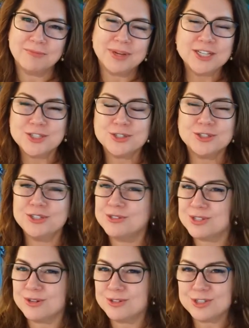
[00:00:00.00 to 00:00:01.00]
make sure you
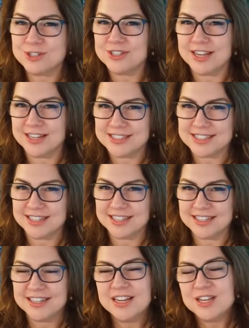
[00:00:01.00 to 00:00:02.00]
socialize it.